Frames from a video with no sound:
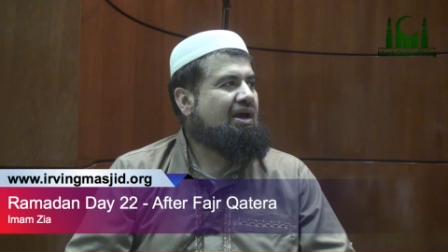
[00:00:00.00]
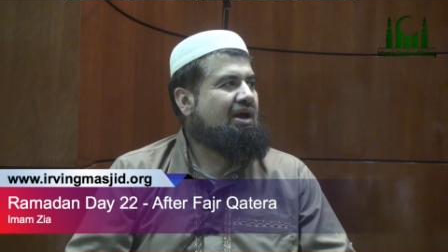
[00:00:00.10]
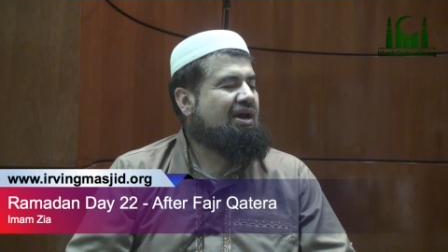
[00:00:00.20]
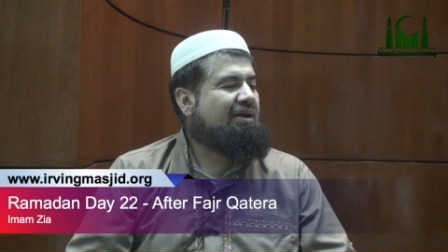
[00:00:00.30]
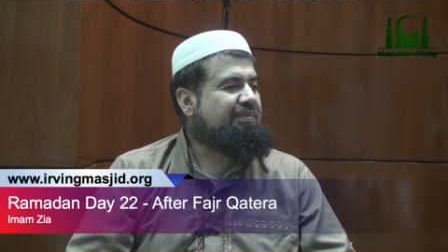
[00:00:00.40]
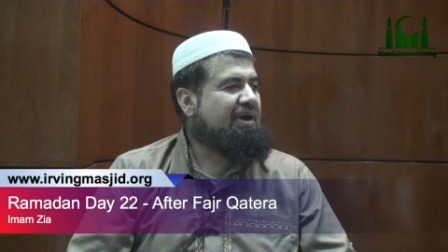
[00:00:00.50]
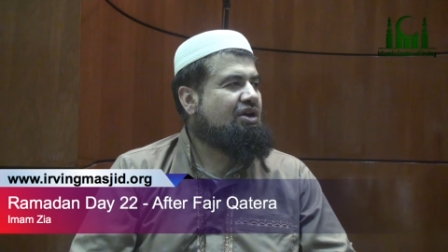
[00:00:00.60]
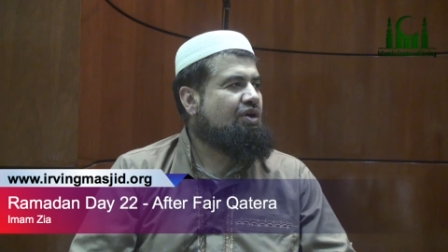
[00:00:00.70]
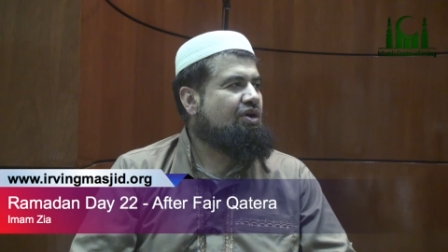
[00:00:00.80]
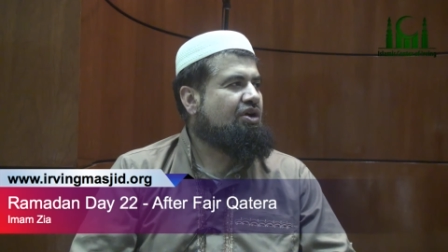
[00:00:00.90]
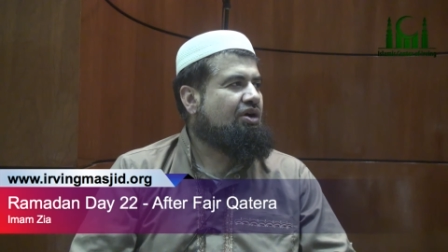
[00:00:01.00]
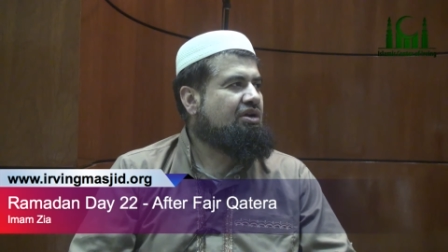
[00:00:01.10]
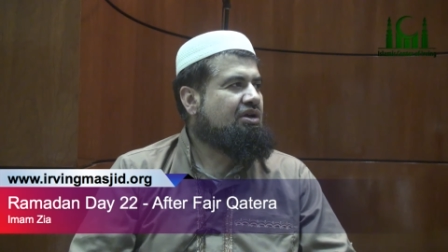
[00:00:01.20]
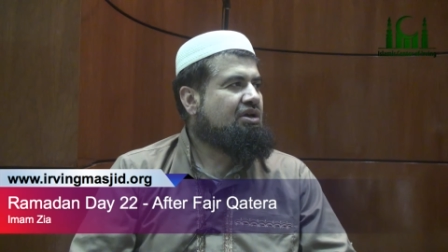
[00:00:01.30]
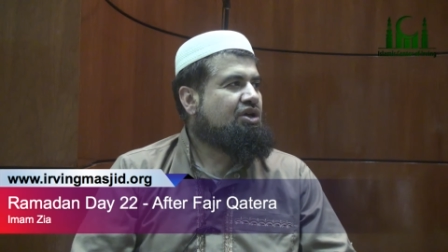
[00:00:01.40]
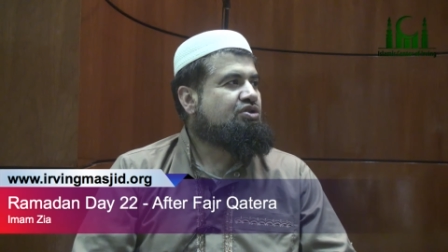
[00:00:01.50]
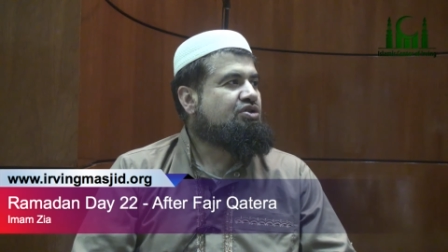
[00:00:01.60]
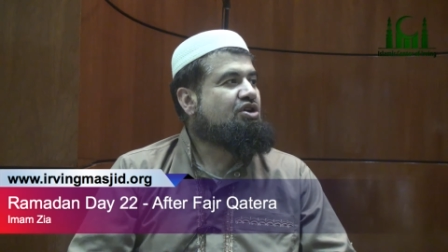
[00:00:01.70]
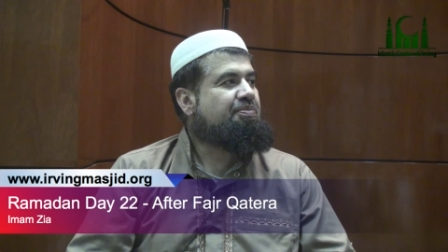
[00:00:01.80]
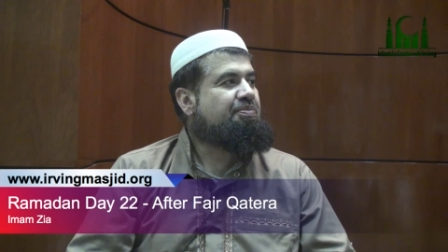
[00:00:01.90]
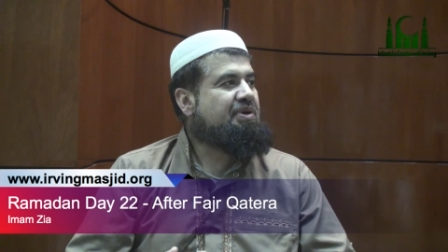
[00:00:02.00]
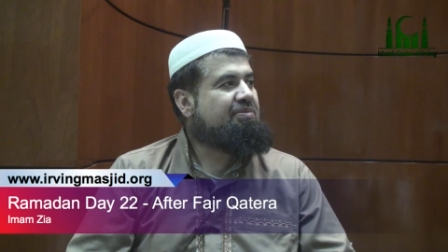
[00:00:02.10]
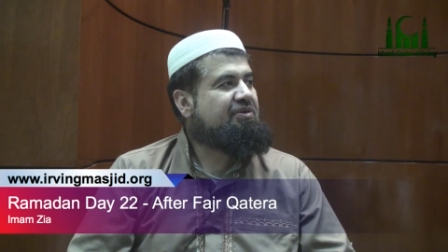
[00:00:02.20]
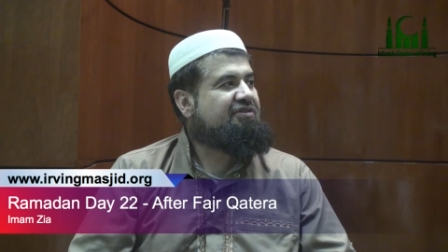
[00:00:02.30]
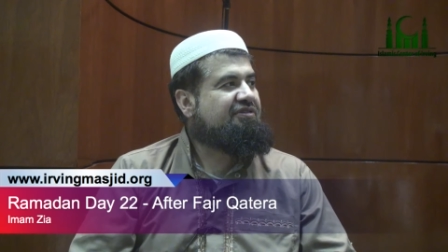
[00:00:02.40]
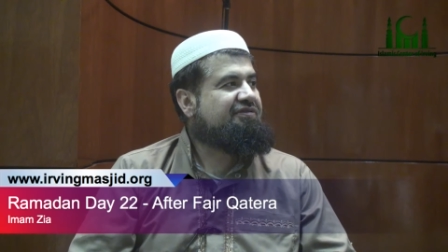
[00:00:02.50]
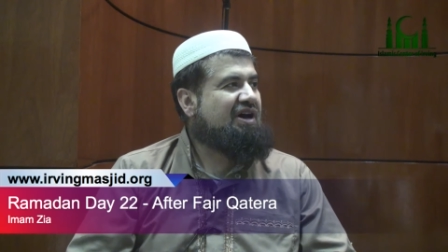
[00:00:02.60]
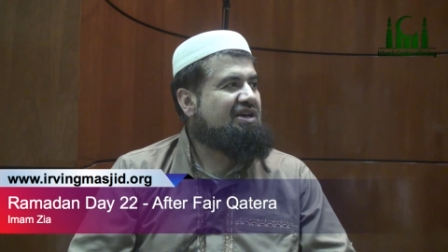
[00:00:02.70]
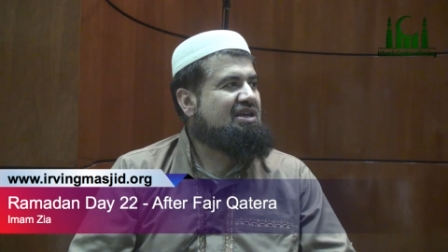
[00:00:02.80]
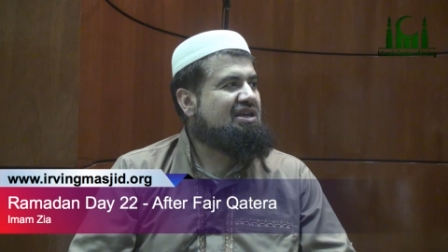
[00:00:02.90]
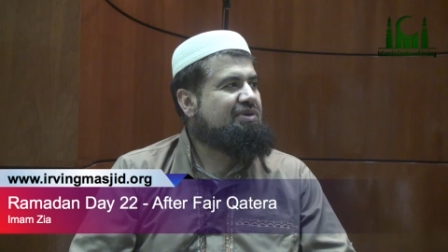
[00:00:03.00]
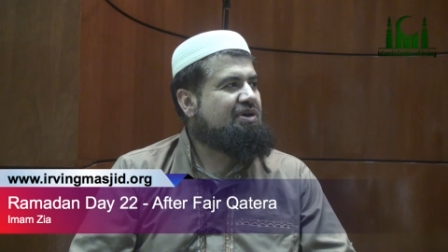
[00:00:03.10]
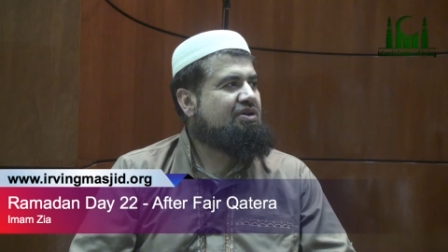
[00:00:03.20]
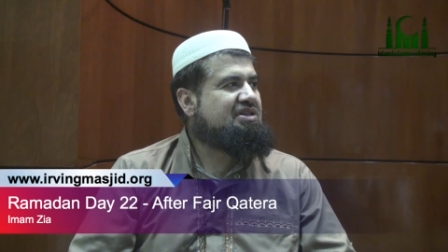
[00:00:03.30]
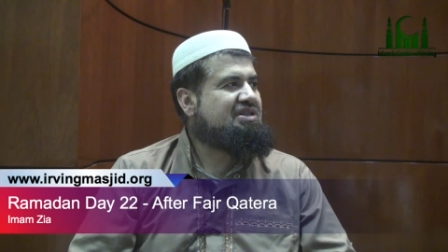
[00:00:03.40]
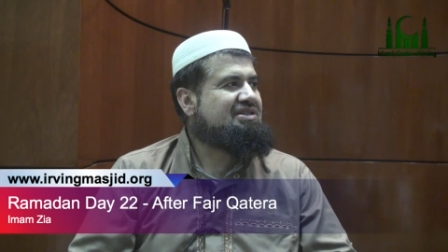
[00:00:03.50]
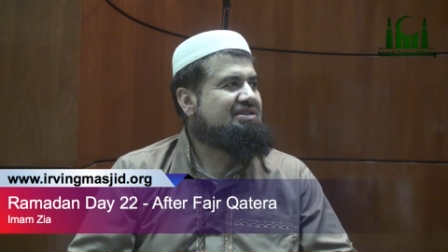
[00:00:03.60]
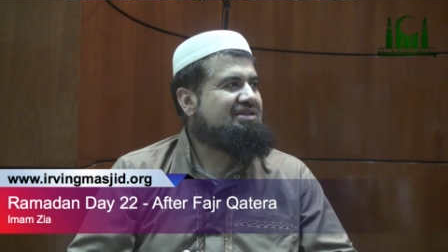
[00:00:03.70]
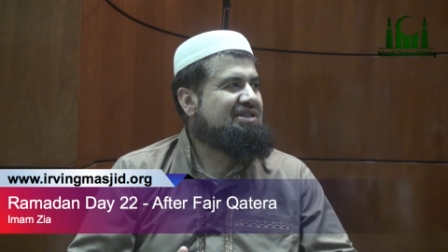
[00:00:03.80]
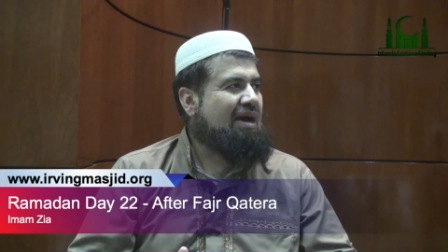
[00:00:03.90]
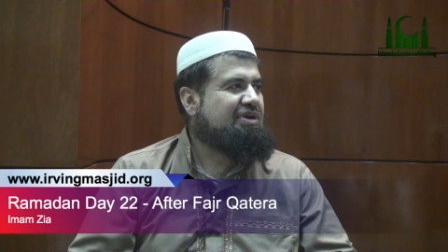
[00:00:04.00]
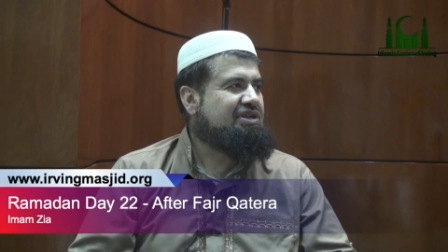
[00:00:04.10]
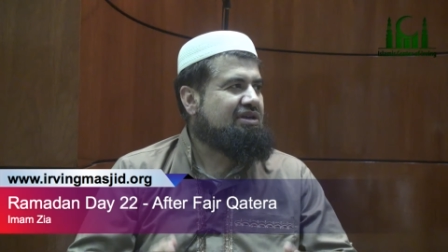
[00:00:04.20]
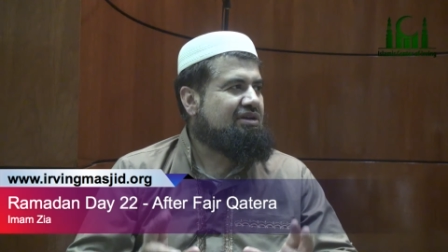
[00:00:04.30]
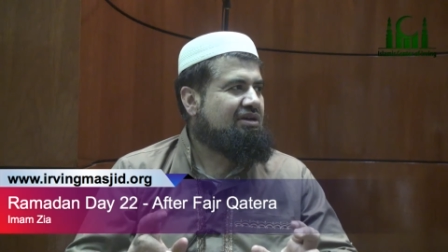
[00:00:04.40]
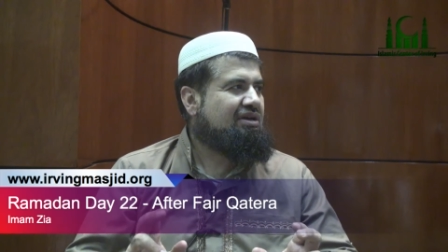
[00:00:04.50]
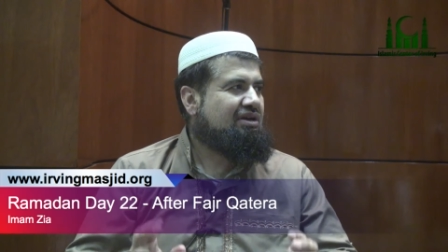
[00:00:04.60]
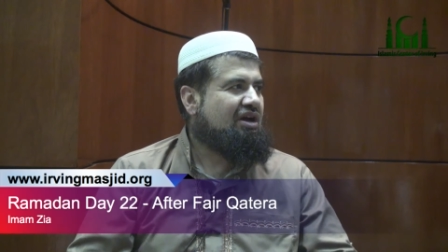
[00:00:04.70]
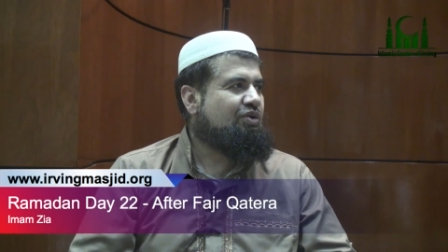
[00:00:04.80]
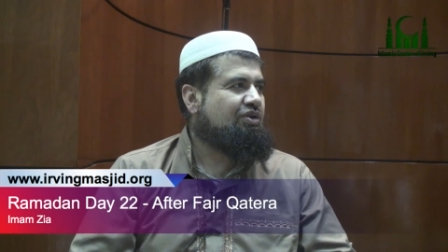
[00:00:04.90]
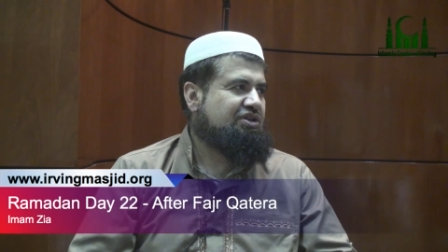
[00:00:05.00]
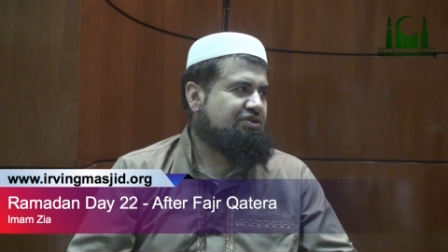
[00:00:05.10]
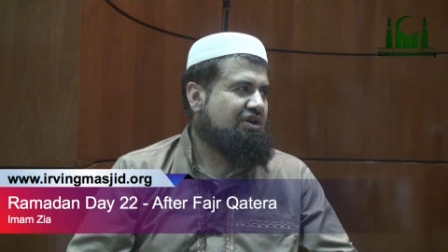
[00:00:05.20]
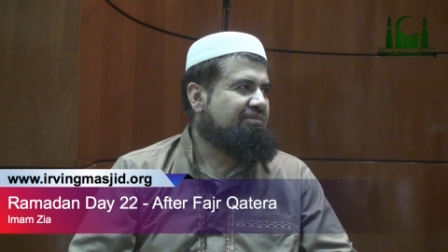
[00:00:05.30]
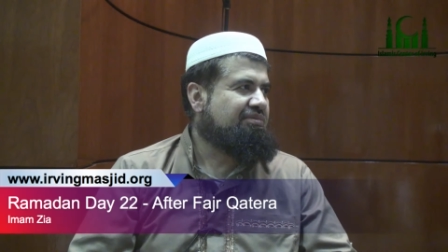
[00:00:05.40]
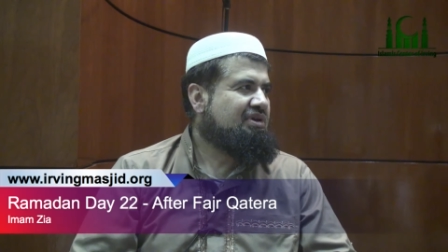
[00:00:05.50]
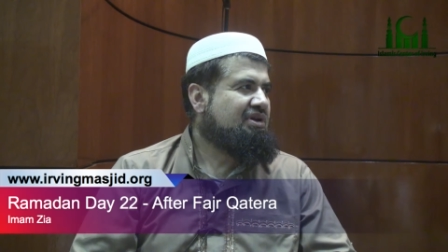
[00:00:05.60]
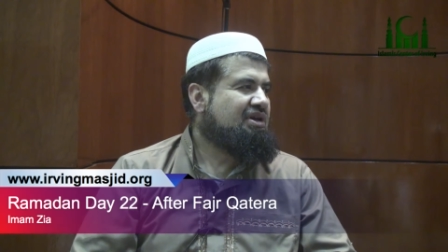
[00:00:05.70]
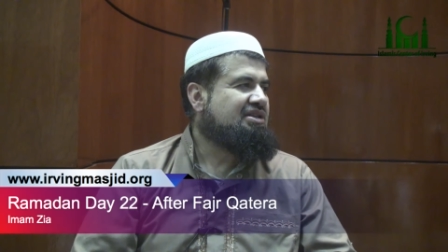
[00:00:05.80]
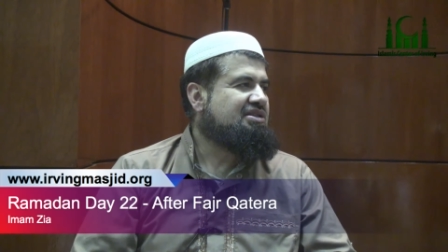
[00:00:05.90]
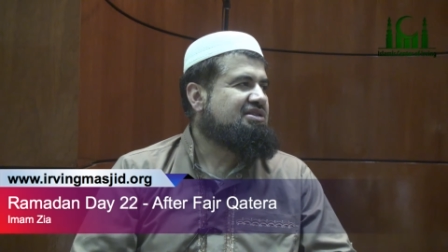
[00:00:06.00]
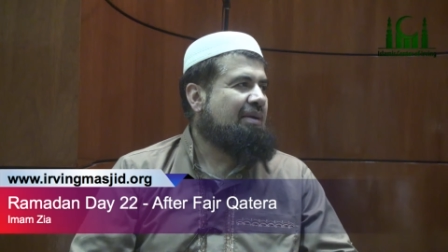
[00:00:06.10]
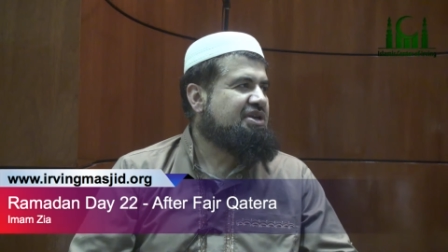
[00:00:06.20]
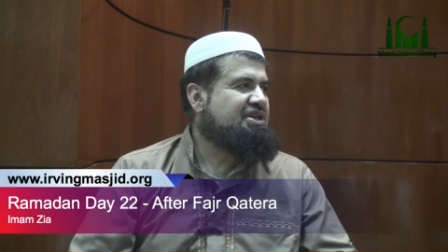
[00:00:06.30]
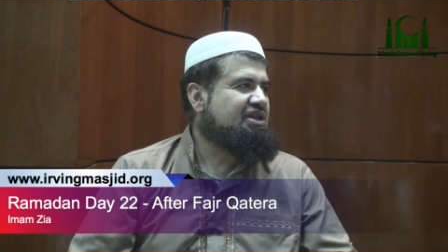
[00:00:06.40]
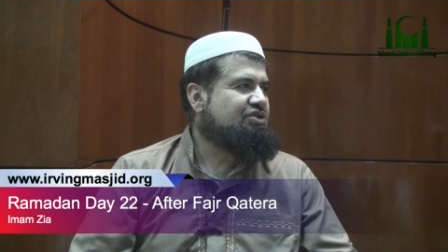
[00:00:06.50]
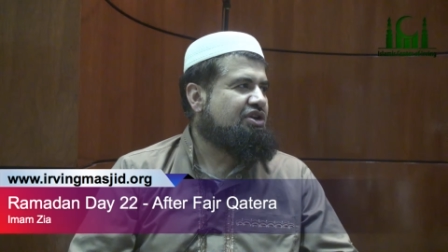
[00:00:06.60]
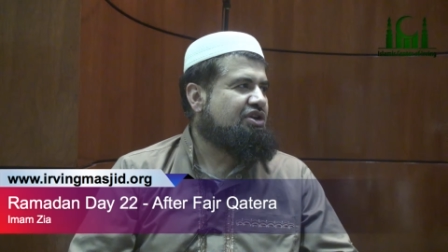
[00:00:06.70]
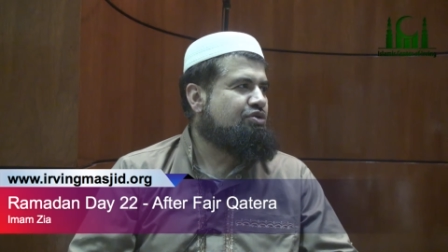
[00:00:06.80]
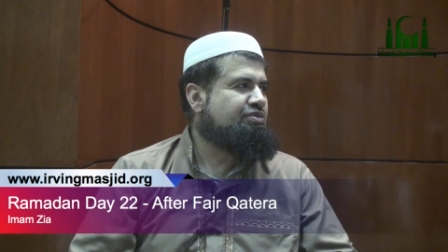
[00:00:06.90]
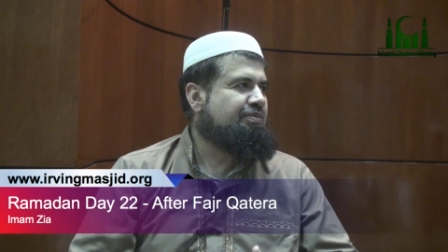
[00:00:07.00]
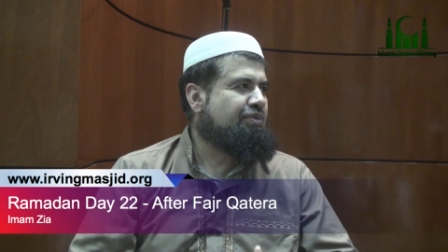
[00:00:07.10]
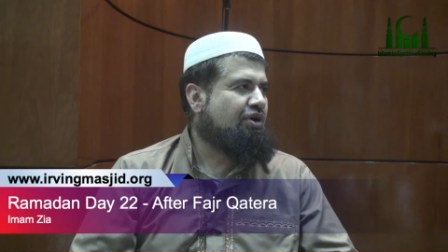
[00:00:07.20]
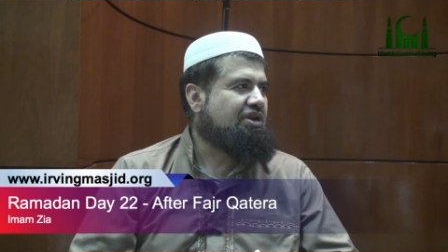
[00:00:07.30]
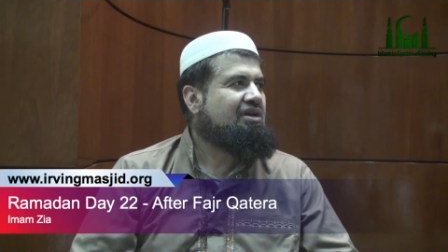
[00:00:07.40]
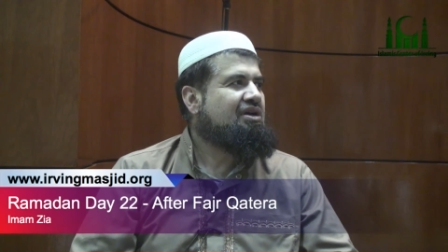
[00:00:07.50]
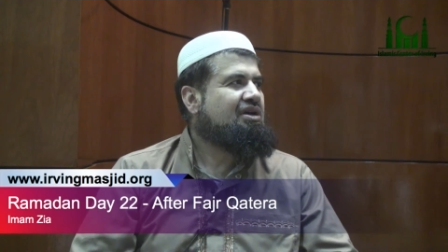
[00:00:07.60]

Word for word: campaign going on to stop people from fasting because it's damaging, according to him. It's damaging to the human body.